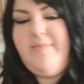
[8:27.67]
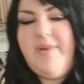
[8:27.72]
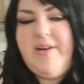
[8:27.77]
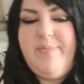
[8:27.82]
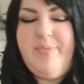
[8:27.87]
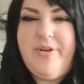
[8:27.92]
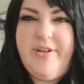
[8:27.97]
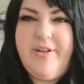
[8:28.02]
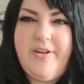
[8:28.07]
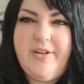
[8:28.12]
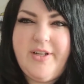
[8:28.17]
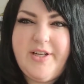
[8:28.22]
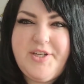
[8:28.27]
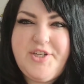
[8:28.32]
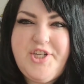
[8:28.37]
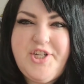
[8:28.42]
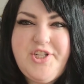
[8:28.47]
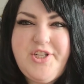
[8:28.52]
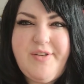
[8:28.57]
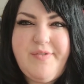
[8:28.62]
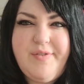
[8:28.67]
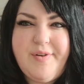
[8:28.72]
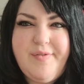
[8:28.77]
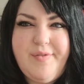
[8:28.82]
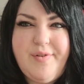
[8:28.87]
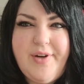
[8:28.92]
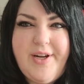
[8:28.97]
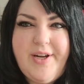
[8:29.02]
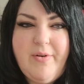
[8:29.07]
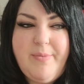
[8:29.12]
I'm going to put it on
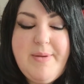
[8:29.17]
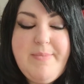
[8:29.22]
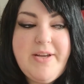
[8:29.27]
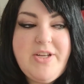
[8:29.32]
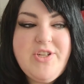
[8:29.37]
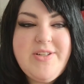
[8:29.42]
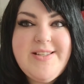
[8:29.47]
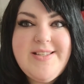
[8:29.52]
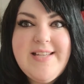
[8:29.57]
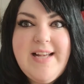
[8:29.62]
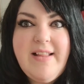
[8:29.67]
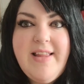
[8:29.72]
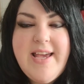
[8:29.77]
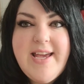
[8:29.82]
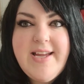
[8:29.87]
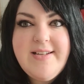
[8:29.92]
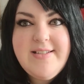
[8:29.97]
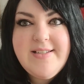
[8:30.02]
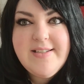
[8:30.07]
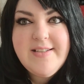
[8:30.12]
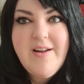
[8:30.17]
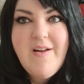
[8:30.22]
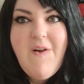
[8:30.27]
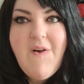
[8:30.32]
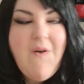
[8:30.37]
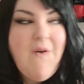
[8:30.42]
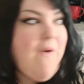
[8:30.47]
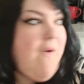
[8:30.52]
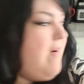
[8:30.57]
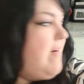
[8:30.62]
Kijiji for free. Or maybe I should sell it
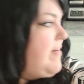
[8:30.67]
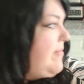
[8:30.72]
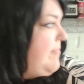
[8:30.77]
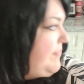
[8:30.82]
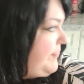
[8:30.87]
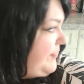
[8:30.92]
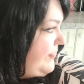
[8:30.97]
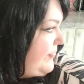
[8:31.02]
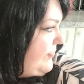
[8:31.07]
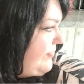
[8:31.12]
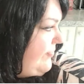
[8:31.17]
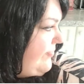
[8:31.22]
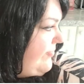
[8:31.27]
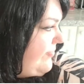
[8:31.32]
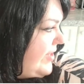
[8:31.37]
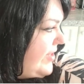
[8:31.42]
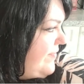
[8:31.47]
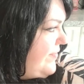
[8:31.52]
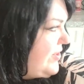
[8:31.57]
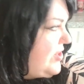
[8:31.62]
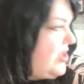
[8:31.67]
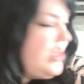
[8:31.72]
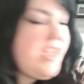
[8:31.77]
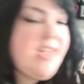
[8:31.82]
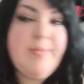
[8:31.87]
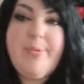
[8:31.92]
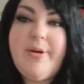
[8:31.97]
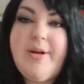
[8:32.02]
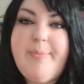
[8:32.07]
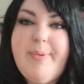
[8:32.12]
for
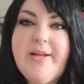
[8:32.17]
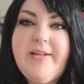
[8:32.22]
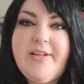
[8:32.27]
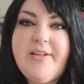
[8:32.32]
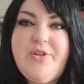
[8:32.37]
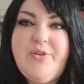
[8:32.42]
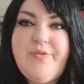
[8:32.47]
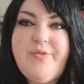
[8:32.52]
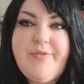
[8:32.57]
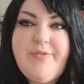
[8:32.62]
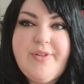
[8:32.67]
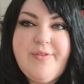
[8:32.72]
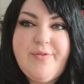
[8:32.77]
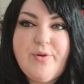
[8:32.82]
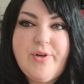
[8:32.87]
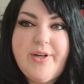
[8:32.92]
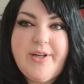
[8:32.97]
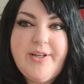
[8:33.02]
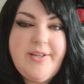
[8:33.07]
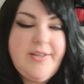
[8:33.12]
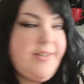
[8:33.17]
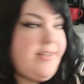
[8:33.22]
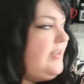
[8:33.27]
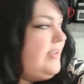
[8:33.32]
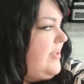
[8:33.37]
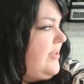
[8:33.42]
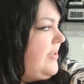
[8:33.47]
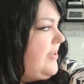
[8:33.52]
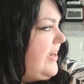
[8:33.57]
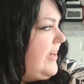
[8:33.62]
cheap. I paid like $250 for it.
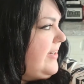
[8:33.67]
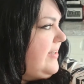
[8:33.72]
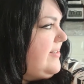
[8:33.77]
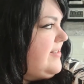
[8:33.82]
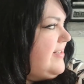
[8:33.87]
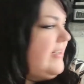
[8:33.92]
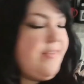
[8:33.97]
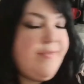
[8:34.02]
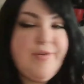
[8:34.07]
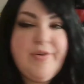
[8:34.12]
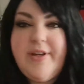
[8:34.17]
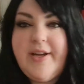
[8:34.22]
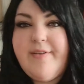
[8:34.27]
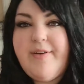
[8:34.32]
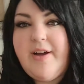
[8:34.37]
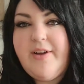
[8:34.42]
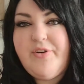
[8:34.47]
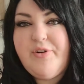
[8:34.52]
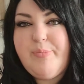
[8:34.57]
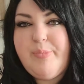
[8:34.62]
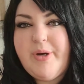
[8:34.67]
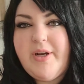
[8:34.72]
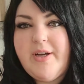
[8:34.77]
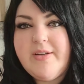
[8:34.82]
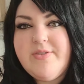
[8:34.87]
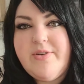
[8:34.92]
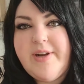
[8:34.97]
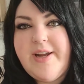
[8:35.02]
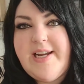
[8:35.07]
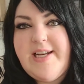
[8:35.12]
I could sell it for like $100 or
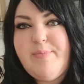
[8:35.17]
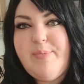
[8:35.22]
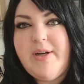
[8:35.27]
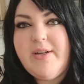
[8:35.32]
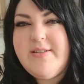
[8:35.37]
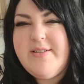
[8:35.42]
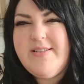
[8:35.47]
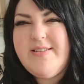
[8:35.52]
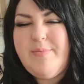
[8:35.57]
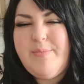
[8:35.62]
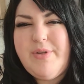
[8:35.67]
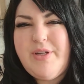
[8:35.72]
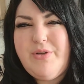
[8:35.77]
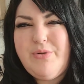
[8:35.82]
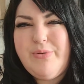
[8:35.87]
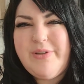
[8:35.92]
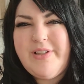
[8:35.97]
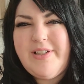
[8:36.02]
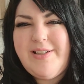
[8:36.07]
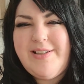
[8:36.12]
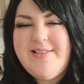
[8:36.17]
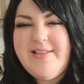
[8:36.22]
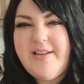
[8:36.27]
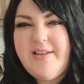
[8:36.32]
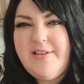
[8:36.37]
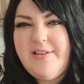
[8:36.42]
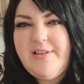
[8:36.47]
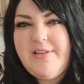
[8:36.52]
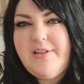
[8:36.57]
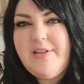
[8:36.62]
$80 to somebody who really needs it.